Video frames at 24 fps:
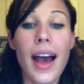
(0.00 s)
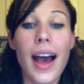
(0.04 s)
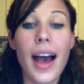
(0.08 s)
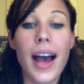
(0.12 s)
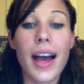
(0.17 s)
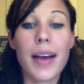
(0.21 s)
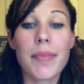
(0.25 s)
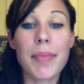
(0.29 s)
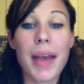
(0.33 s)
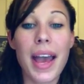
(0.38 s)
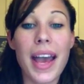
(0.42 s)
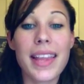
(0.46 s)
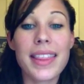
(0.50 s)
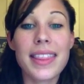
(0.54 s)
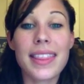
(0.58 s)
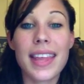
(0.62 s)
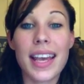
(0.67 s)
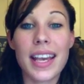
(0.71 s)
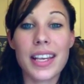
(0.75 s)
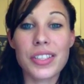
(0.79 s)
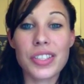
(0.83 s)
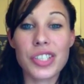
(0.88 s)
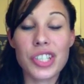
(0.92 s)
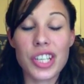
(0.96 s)
And
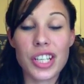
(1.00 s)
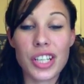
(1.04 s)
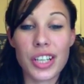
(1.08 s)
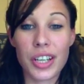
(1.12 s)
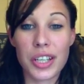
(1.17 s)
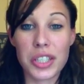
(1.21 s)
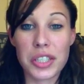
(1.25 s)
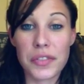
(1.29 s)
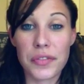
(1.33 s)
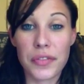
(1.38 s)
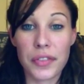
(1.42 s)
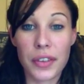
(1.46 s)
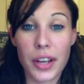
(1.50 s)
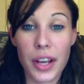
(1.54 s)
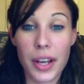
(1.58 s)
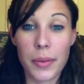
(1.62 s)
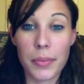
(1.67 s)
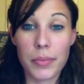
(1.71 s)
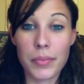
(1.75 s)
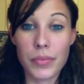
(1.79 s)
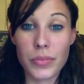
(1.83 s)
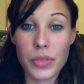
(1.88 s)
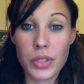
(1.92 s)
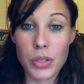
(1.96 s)
then she nursed
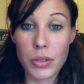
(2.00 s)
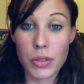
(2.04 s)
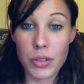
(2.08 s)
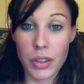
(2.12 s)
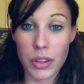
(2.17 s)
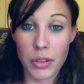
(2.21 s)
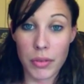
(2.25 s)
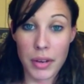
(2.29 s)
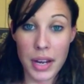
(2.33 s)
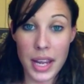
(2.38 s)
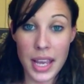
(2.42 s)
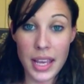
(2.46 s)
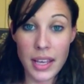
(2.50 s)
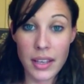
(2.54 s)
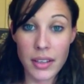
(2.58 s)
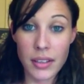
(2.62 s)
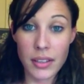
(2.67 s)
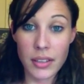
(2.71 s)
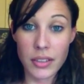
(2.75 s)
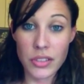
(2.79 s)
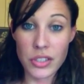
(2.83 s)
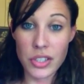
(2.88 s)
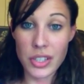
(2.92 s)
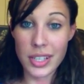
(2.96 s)
from 2 to 3.
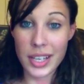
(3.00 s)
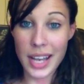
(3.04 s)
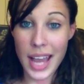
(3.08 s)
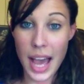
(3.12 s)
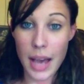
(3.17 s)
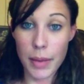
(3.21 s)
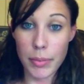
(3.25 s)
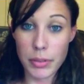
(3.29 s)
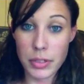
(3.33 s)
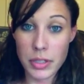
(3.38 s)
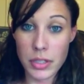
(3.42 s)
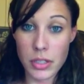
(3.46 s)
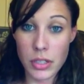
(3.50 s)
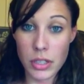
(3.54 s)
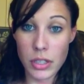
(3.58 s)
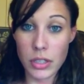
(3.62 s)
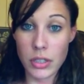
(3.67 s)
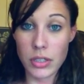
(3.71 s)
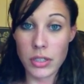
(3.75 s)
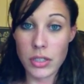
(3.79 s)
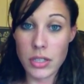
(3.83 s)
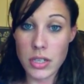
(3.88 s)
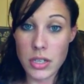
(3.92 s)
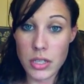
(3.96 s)
She napped
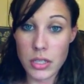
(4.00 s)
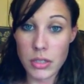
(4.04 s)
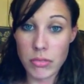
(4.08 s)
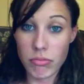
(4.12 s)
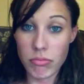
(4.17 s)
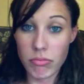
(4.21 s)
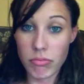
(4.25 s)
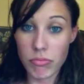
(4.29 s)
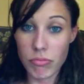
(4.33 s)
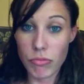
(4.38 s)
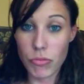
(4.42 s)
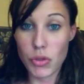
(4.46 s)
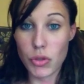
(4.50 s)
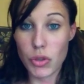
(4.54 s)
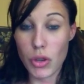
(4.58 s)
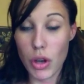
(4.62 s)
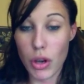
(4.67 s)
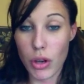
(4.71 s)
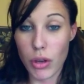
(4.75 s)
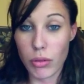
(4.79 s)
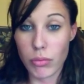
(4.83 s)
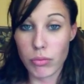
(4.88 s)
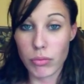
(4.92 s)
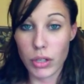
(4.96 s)
nursed,
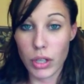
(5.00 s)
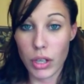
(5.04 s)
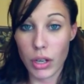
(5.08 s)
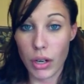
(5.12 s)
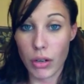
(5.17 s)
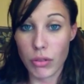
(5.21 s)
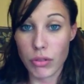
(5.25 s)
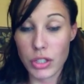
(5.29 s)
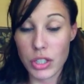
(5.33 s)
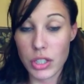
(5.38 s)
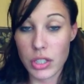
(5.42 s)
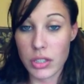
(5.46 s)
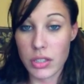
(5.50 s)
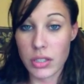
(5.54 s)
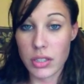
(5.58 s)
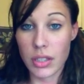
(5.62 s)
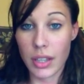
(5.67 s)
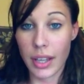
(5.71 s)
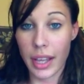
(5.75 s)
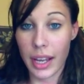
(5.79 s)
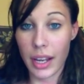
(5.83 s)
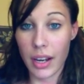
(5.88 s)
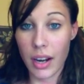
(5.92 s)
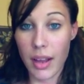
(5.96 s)
so, you know, she's
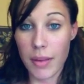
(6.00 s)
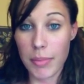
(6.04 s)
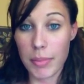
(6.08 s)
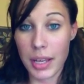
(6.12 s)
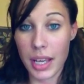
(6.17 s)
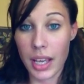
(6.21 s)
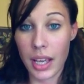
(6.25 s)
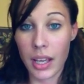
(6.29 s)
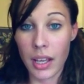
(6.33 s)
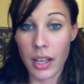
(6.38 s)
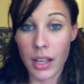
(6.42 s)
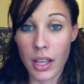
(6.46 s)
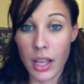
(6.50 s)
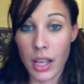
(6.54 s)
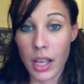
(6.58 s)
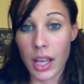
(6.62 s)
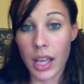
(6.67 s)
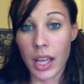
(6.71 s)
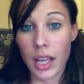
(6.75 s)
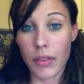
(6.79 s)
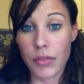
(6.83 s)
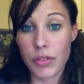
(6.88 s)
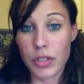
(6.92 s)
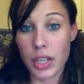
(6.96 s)
laying on me.
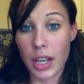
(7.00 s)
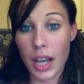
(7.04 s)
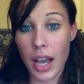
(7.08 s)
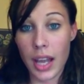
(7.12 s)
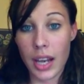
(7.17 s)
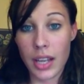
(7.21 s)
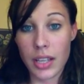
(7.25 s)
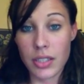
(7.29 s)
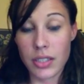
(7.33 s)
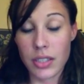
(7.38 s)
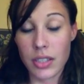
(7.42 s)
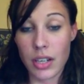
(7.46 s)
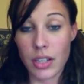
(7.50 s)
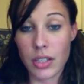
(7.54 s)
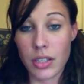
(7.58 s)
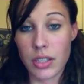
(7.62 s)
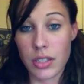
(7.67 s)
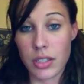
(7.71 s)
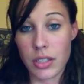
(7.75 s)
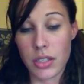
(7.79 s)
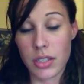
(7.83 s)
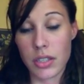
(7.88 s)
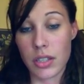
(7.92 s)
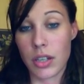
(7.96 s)
If she kind of
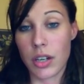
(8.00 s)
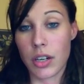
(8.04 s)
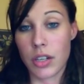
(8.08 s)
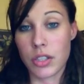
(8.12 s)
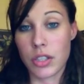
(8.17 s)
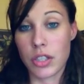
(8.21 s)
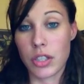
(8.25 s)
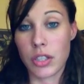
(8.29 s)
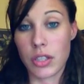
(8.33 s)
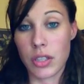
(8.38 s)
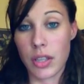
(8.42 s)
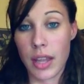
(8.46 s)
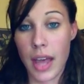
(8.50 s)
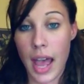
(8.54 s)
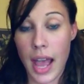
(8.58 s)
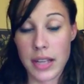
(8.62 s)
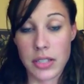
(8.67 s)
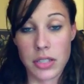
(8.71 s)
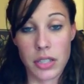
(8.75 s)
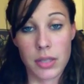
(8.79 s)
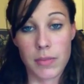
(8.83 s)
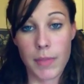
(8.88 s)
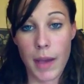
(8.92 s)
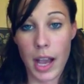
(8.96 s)
starts to stir, she
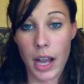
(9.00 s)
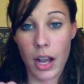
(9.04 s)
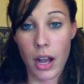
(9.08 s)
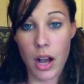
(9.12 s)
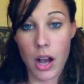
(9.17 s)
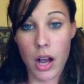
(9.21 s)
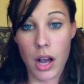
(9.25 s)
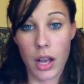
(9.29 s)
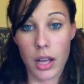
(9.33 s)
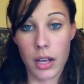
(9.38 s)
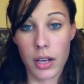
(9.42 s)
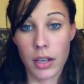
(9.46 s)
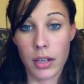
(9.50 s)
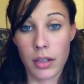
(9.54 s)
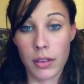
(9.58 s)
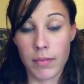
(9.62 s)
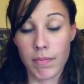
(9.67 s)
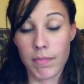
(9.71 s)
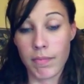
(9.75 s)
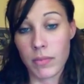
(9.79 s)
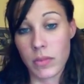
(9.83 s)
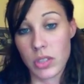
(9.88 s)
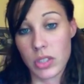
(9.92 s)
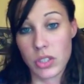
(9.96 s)
latches back on,
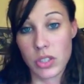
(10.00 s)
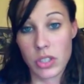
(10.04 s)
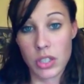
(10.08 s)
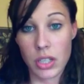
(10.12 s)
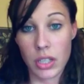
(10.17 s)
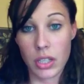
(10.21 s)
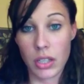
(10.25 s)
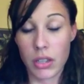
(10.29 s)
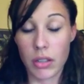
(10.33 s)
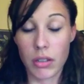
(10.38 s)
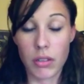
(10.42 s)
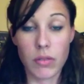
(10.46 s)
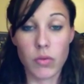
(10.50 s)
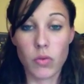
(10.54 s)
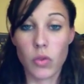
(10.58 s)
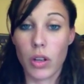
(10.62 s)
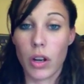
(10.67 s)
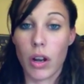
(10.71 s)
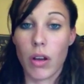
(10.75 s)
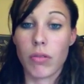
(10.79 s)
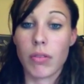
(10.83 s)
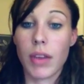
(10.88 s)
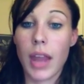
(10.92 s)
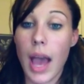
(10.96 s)
and she, you
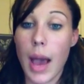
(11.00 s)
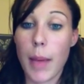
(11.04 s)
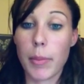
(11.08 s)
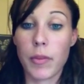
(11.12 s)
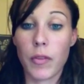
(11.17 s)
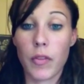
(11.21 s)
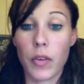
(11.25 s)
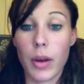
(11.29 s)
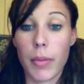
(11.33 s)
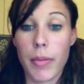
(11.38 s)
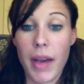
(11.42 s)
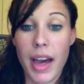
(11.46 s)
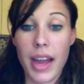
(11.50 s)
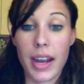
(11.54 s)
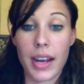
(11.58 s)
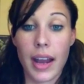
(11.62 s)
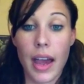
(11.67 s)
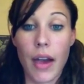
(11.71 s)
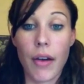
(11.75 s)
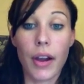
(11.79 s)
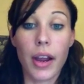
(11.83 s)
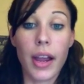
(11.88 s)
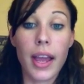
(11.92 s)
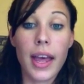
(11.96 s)
know, napped for about an
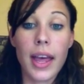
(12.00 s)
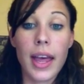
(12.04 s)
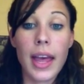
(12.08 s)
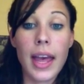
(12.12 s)
hour.